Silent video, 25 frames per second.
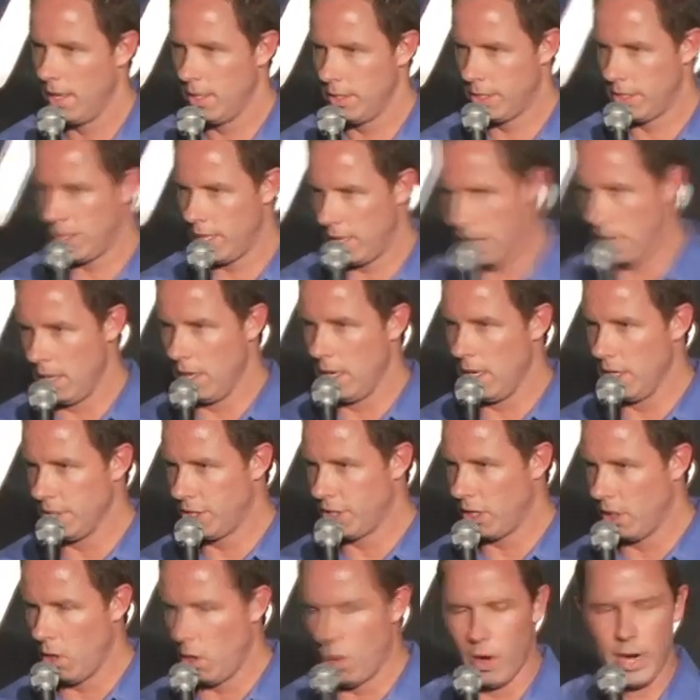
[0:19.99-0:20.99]
It's there in all
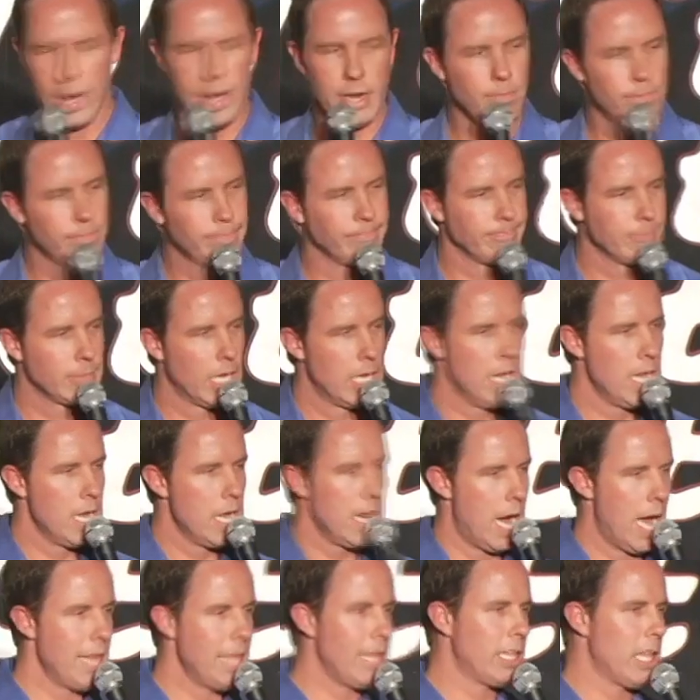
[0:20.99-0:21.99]
its glory.
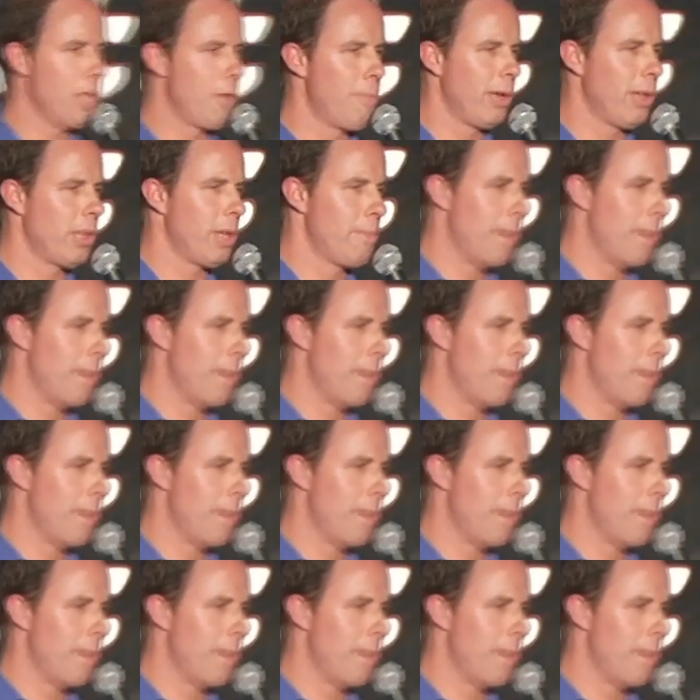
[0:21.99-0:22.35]
I think they put